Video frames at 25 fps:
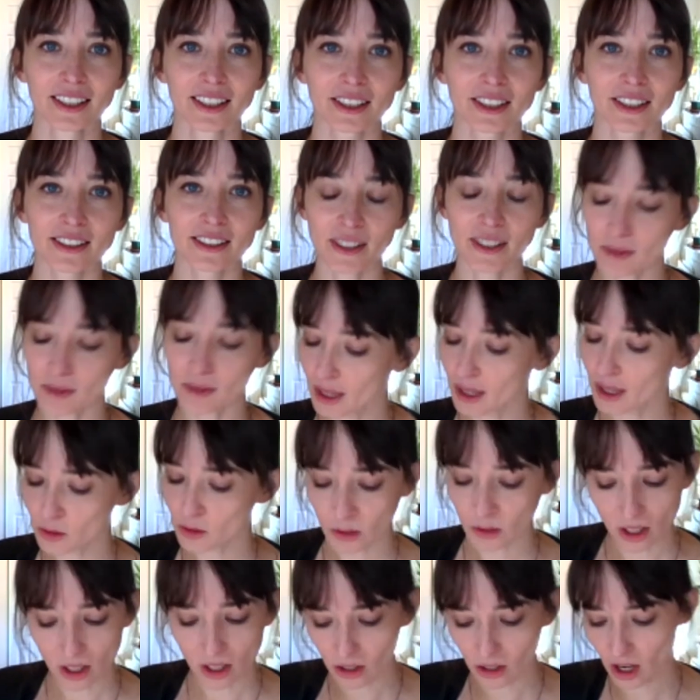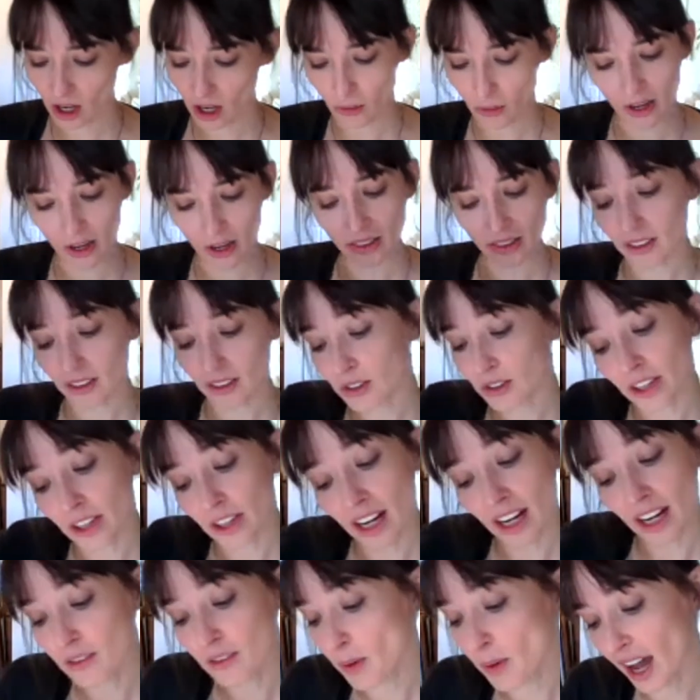sometimes we don't know where the
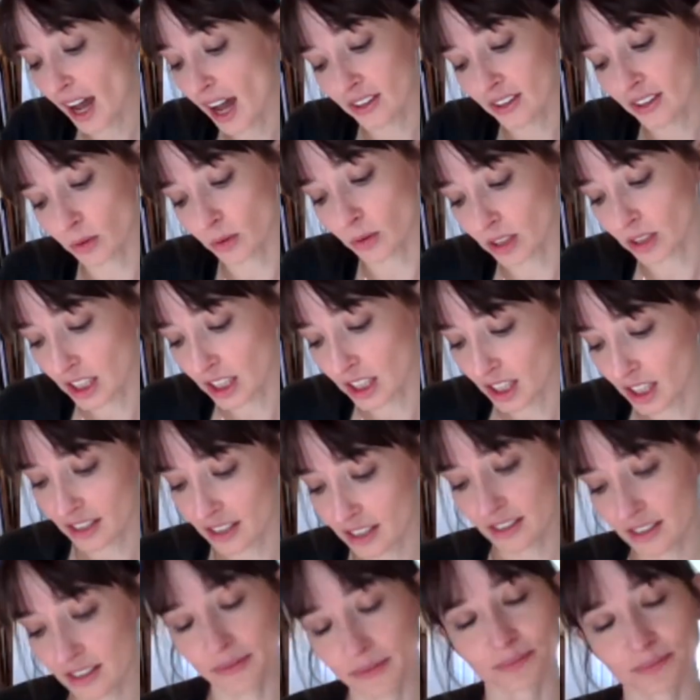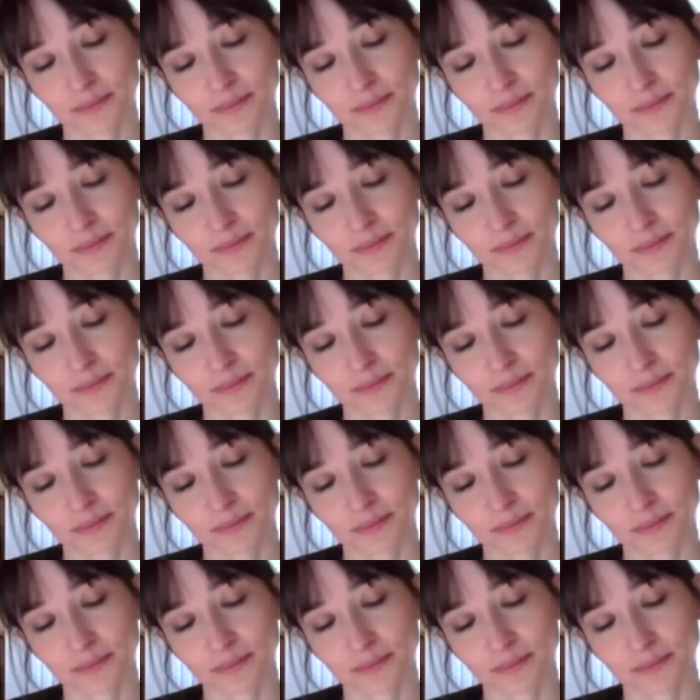creative path will lead us.